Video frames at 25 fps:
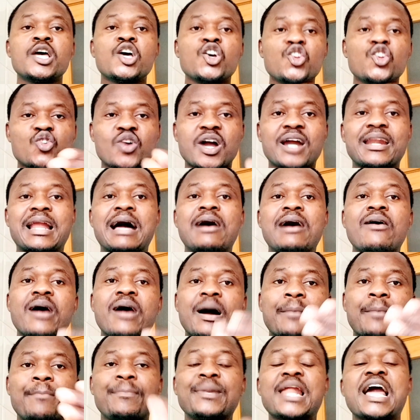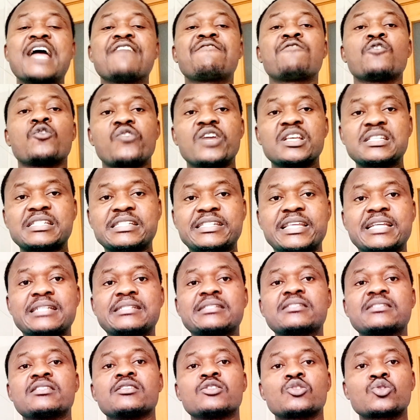you can now apply for
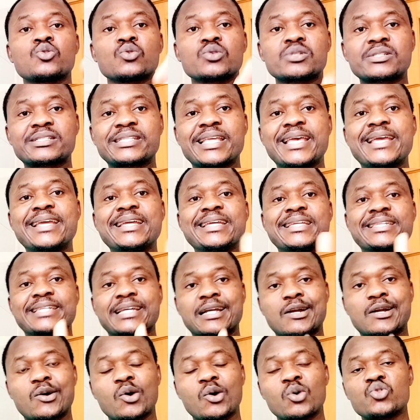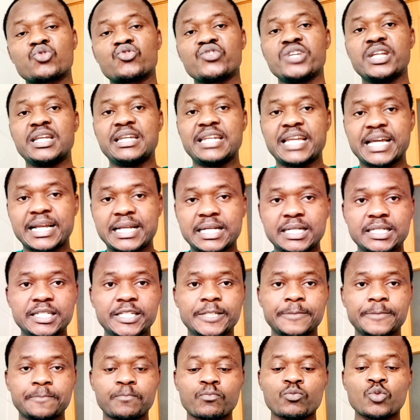residencies to stay in the country
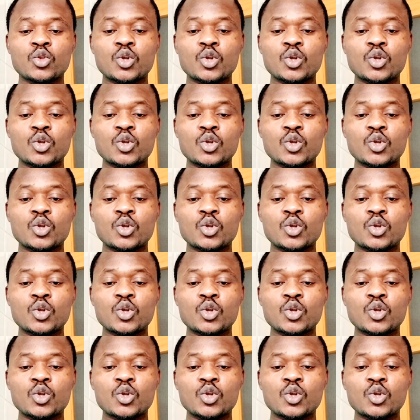legally.